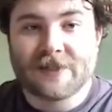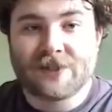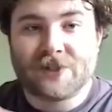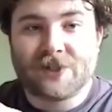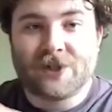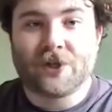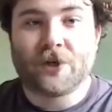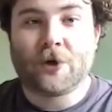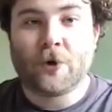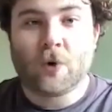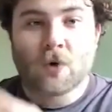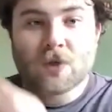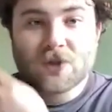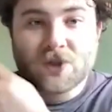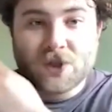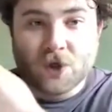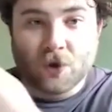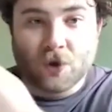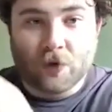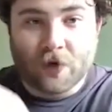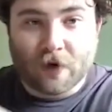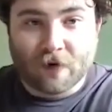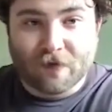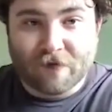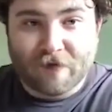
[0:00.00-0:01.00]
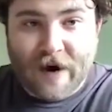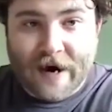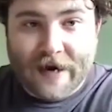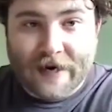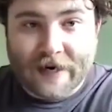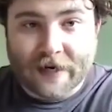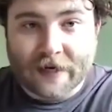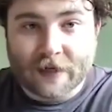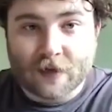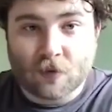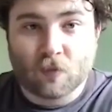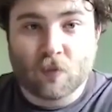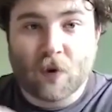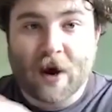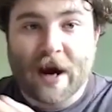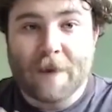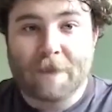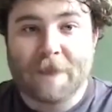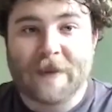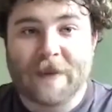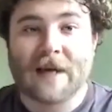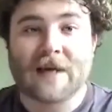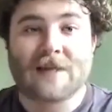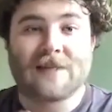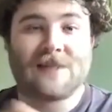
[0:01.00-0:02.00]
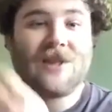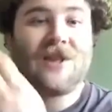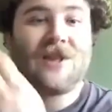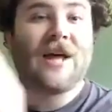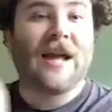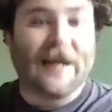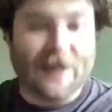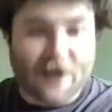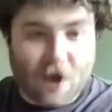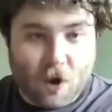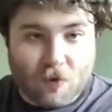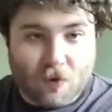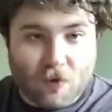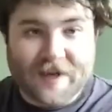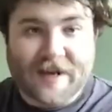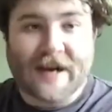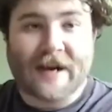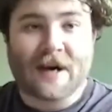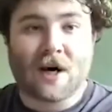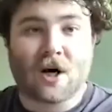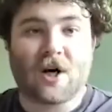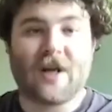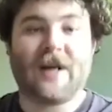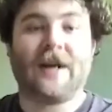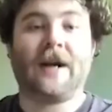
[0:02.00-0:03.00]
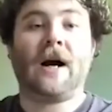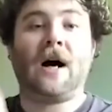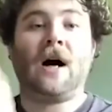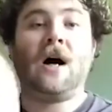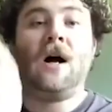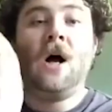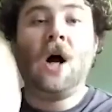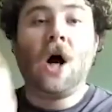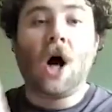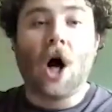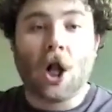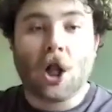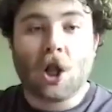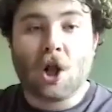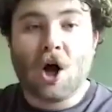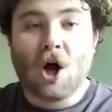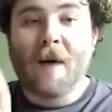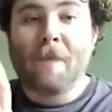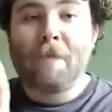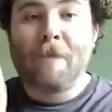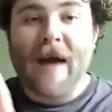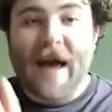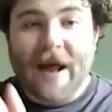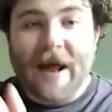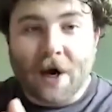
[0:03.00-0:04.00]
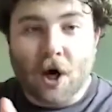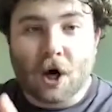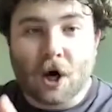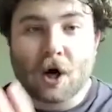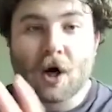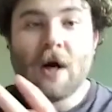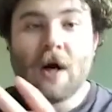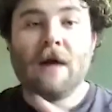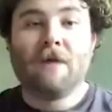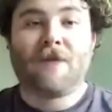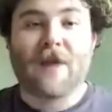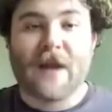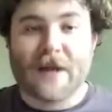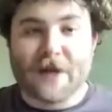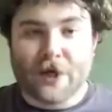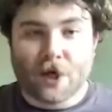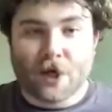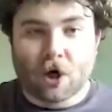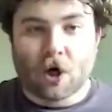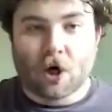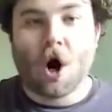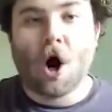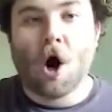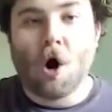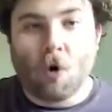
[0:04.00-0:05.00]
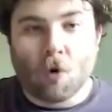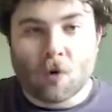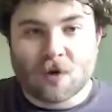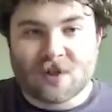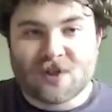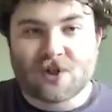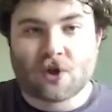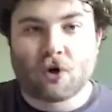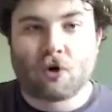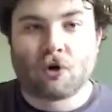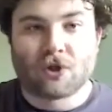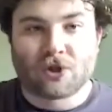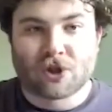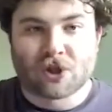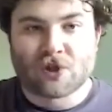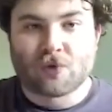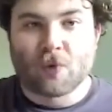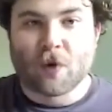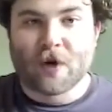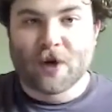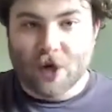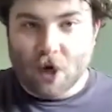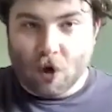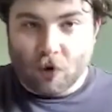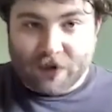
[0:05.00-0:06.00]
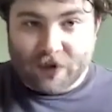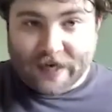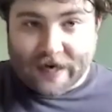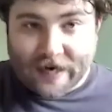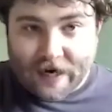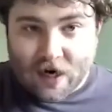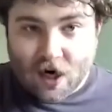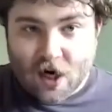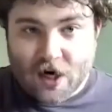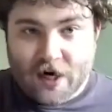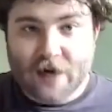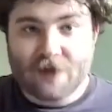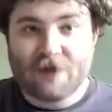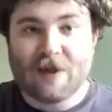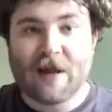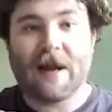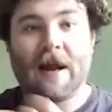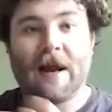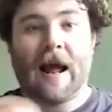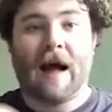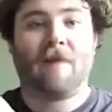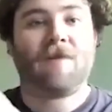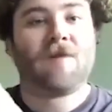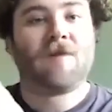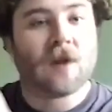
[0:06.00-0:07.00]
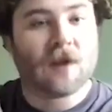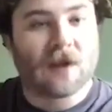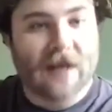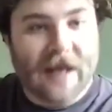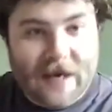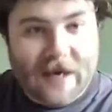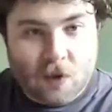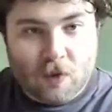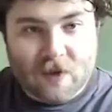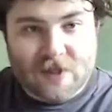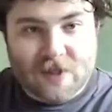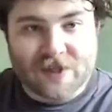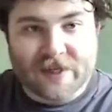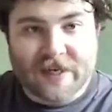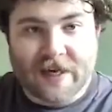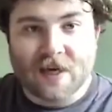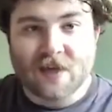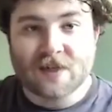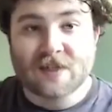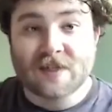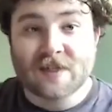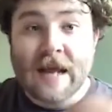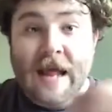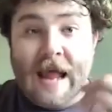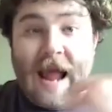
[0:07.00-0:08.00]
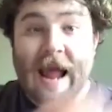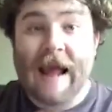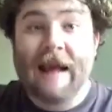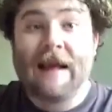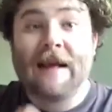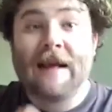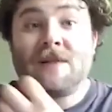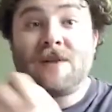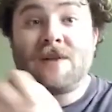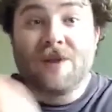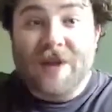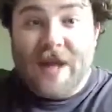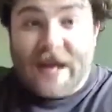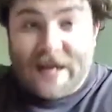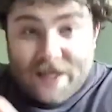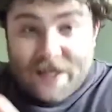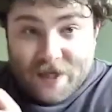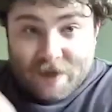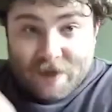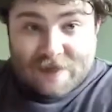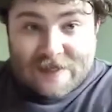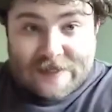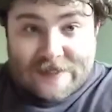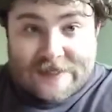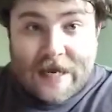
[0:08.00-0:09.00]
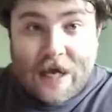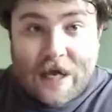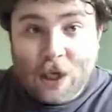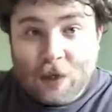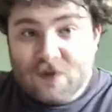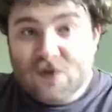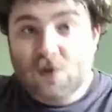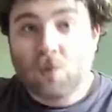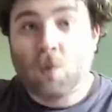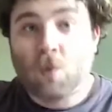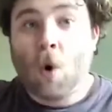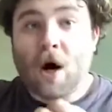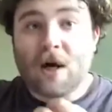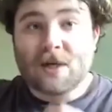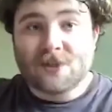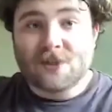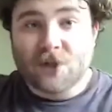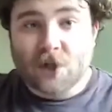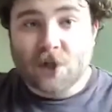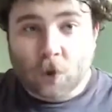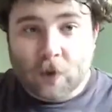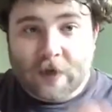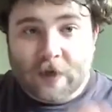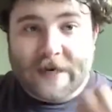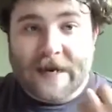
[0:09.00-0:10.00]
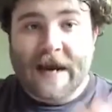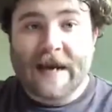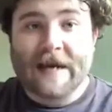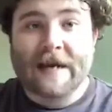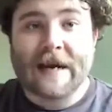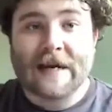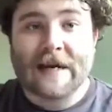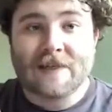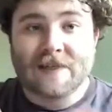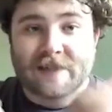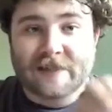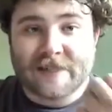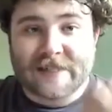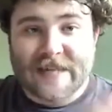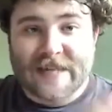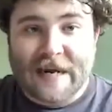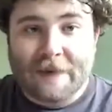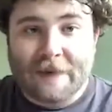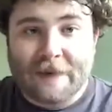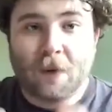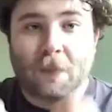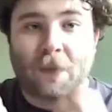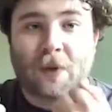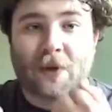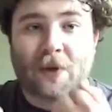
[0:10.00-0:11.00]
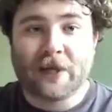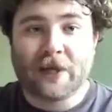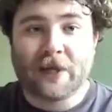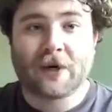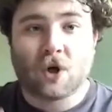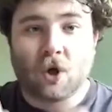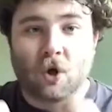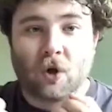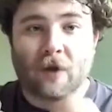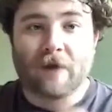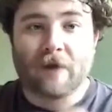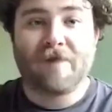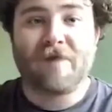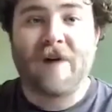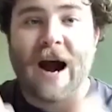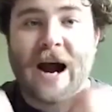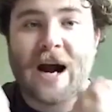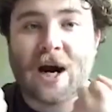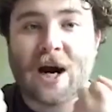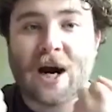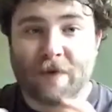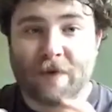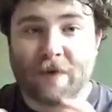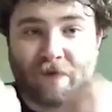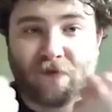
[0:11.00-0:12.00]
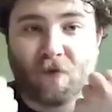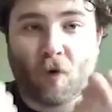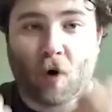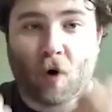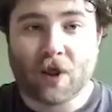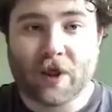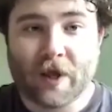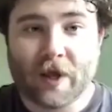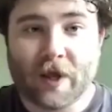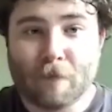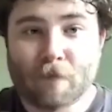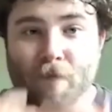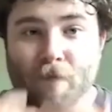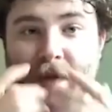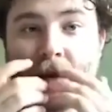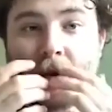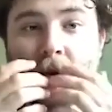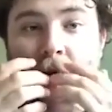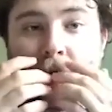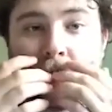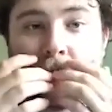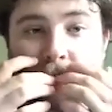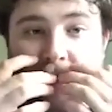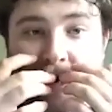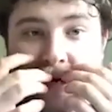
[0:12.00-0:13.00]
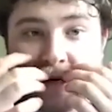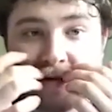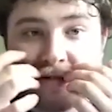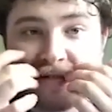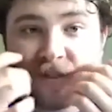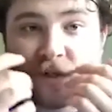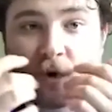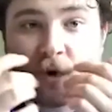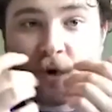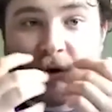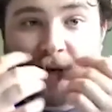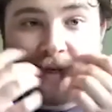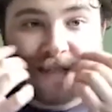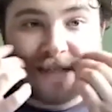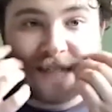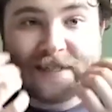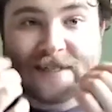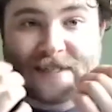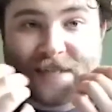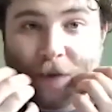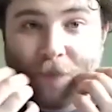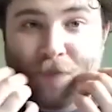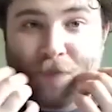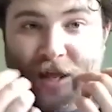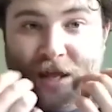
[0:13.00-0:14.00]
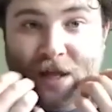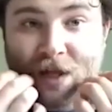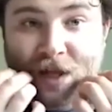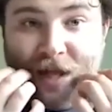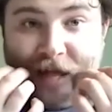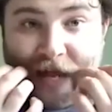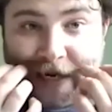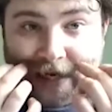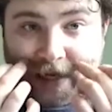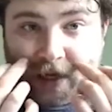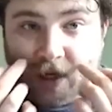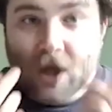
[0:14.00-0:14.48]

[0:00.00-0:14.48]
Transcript: to do your fighting, right? Because they know the area a lot better than your own soldiers would know the area. They have the language skills, and they themselves want to create a stable political environment for them, right? So is it something like